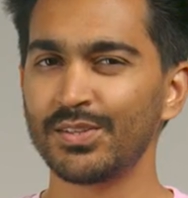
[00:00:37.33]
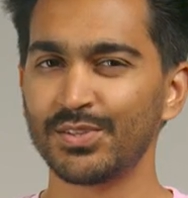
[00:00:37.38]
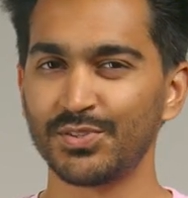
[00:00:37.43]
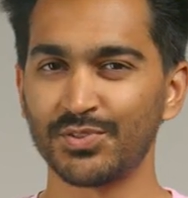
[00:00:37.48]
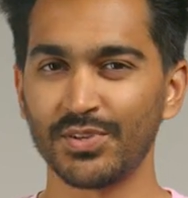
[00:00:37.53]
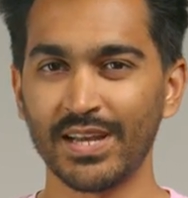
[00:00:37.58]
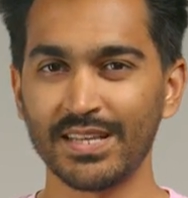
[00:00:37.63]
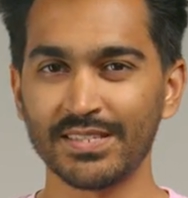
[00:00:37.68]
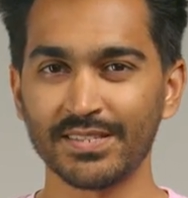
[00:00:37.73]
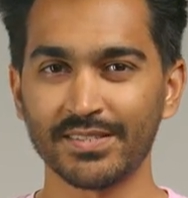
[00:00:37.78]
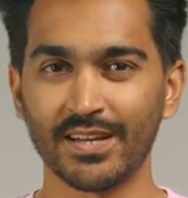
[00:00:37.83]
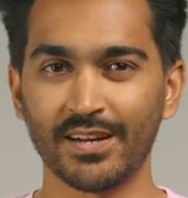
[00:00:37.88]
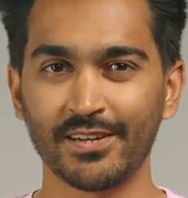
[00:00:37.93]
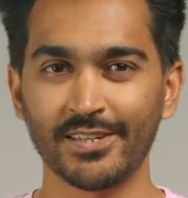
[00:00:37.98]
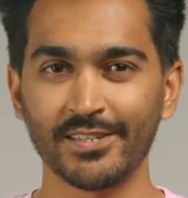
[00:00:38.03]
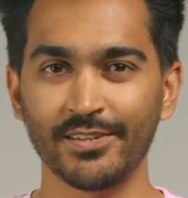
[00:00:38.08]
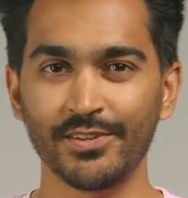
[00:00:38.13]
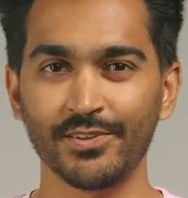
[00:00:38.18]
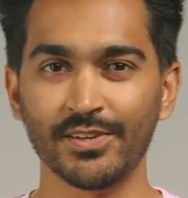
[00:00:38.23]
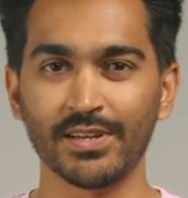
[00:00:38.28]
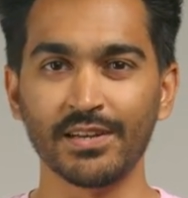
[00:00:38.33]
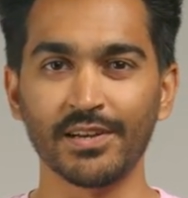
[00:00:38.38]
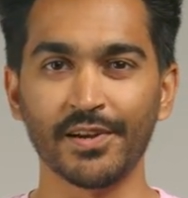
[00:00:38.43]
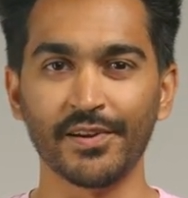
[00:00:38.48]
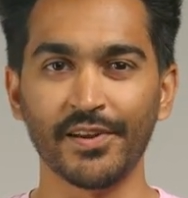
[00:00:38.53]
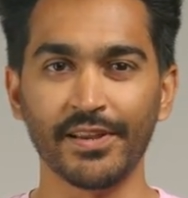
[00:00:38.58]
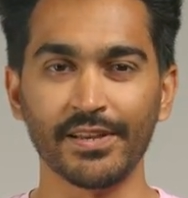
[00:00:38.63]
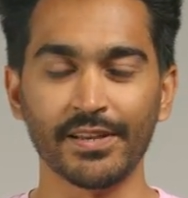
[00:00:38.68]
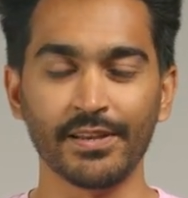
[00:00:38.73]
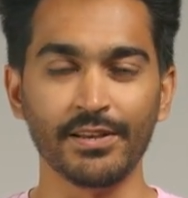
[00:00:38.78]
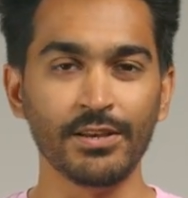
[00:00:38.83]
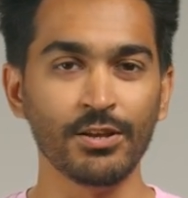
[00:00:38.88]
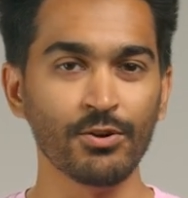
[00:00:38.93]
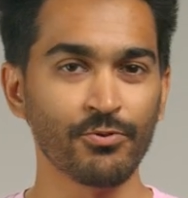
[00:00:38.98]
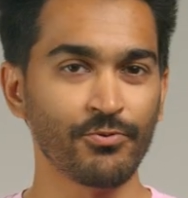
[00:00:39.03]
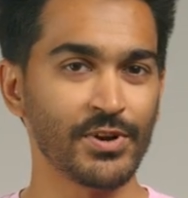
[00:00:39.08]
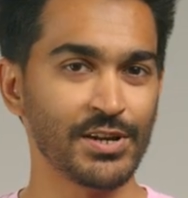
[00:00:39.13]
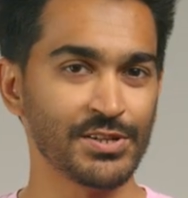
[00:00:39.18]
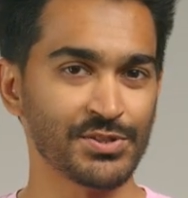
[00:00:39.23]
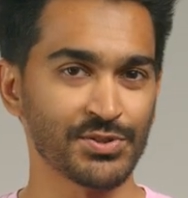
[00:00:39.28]
To get started, you can create a new
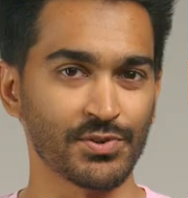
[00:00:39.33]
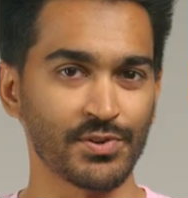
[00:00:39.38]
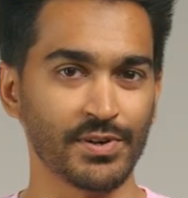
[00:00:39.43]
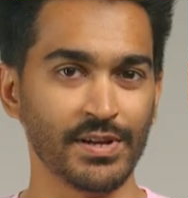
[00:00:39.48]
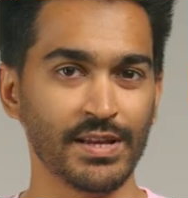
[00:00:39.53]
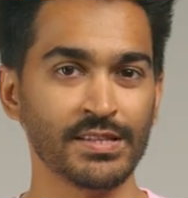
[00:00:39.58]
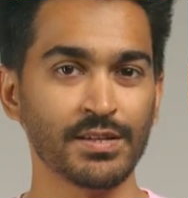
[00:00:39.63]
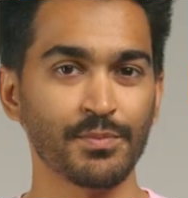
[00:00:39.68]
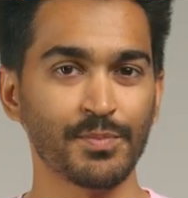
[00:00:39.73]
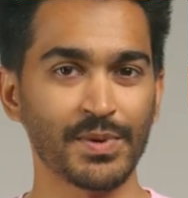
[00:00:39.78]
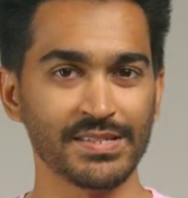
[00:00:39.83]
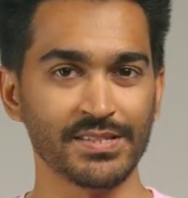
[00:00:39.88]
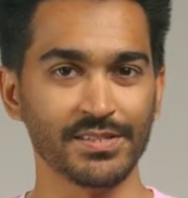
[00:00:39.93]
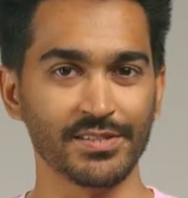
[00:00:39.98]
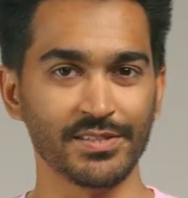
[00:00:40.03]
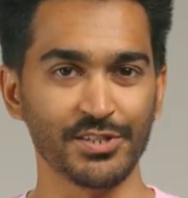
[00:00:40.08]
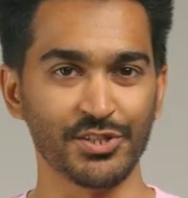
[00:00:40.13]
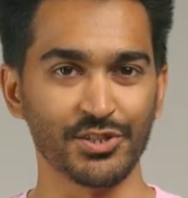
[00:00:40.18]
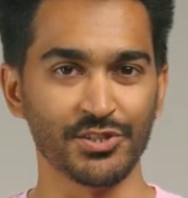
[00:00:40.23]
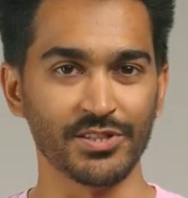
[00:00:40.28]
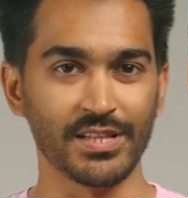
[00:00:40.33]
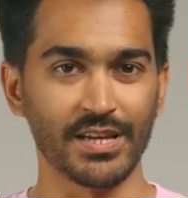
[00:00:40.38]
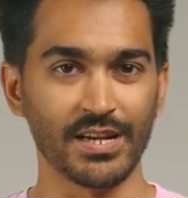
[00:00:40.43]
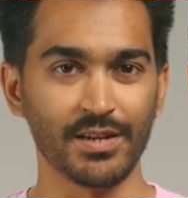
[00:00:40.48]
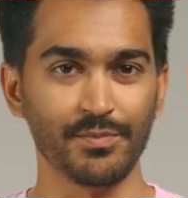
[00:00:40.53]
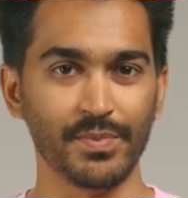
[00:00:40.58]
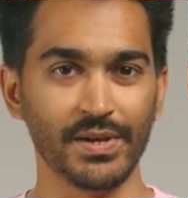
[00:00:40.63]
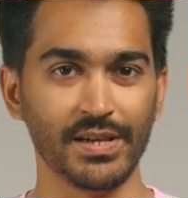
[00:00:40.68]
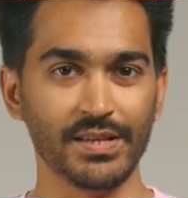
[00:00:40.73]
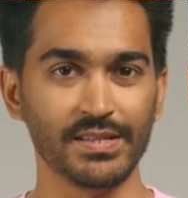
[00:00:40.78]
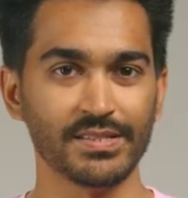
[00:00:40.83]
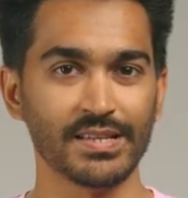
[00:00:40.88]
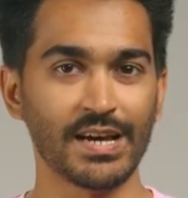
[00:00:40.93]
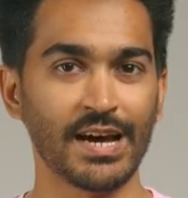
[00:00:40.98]
Firestore Enterprise Edition database